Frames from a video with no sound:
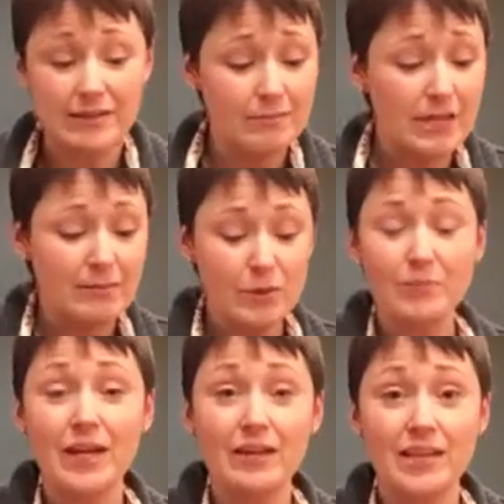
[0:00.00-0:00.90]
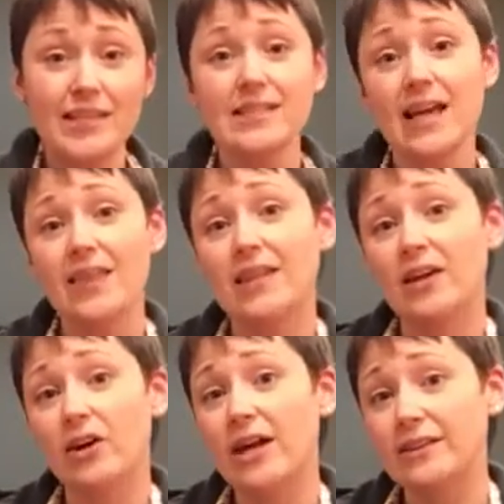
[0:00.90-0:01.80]
Sometimes I'll make this, and then
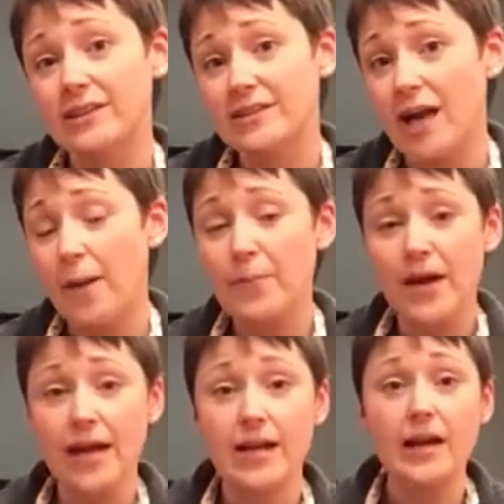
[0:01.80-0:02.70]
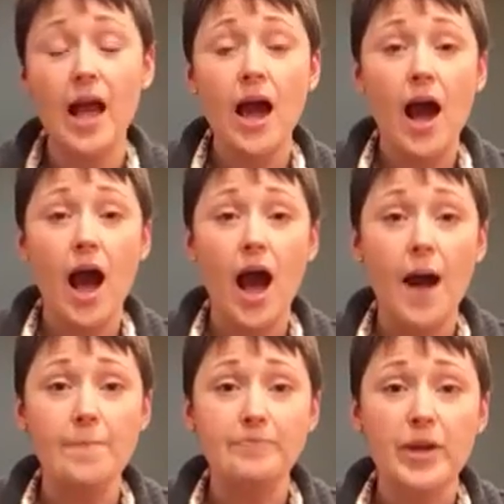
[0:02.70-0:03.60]
I'll cut this up and
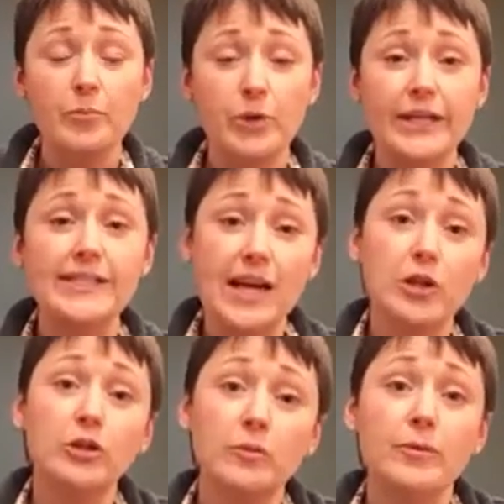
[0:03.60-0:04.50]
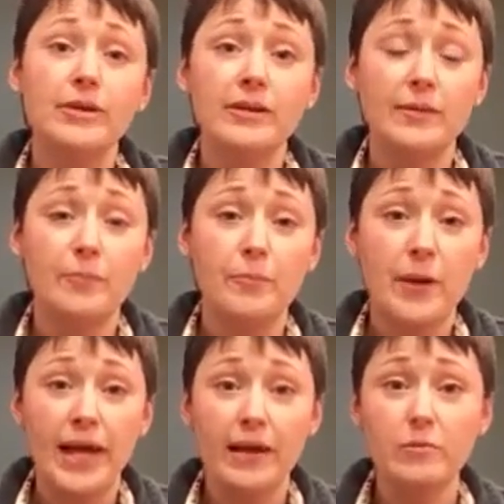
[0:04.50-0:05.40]
um, break it down a little bit in a
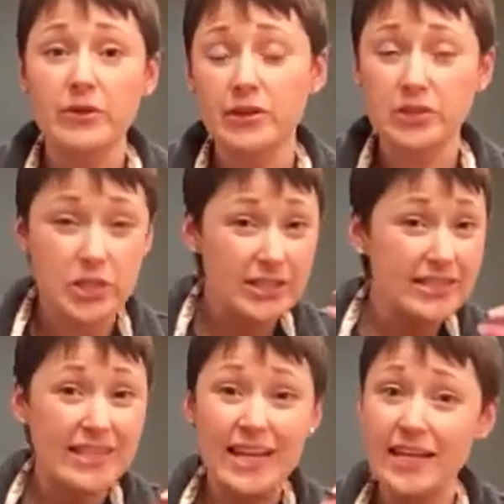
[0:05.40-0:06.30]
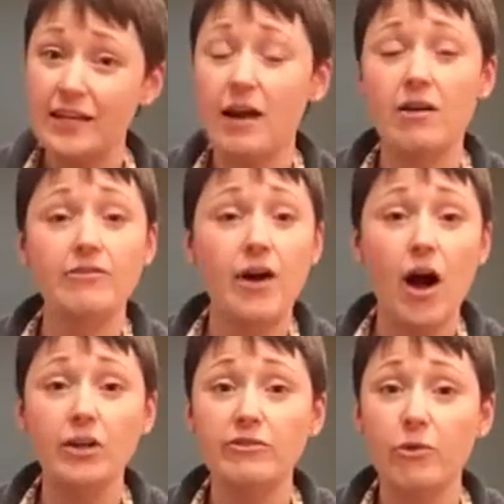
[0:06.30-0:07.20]
pan with just a hint of
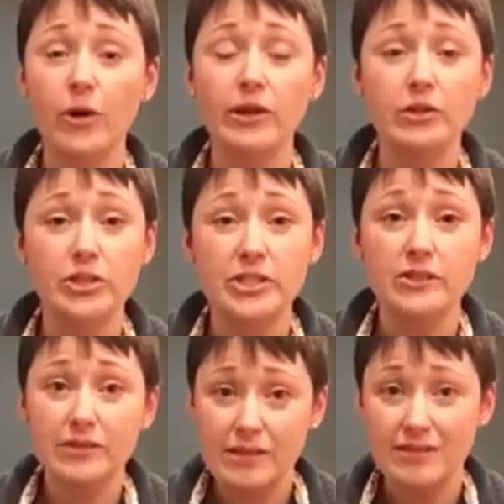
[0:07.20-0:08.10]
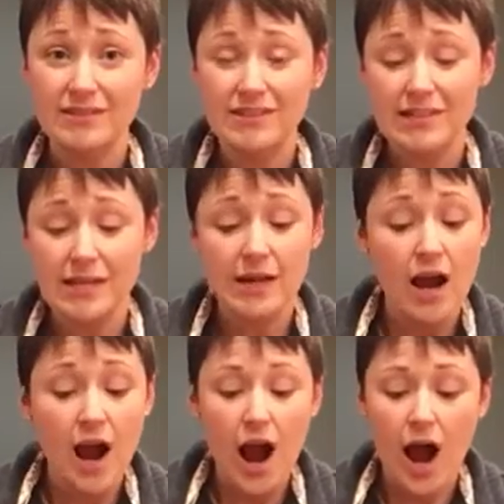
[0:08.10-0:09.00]
olive oil just so it doesn't stick
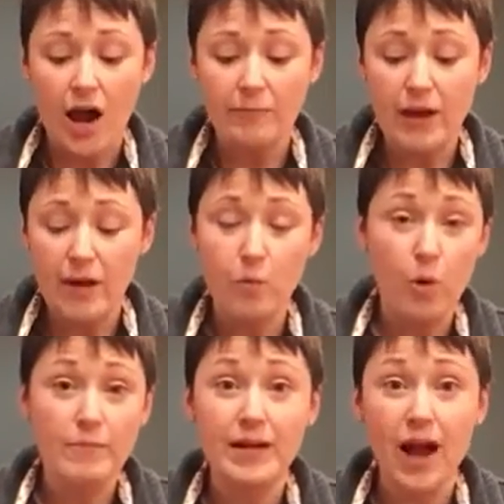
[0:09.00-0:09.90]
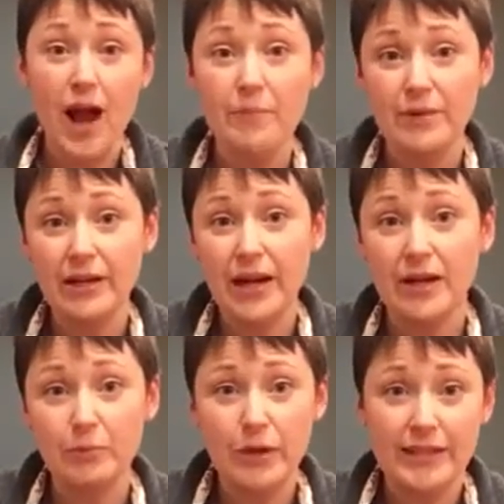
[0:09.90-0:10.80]
um, and warm it up and
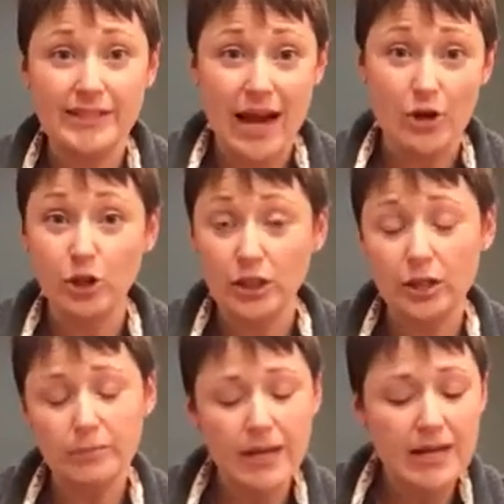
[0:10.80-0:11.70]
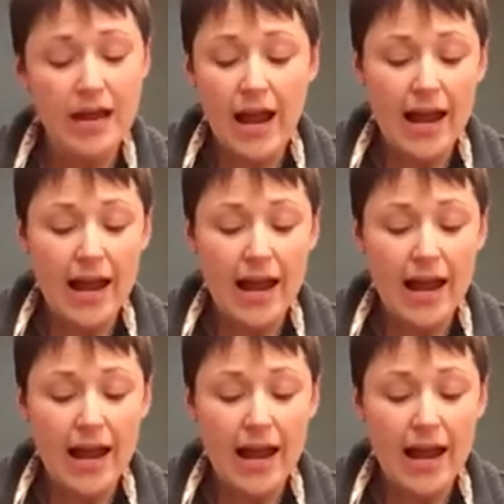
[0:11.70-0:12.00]
kind of break it down a little bit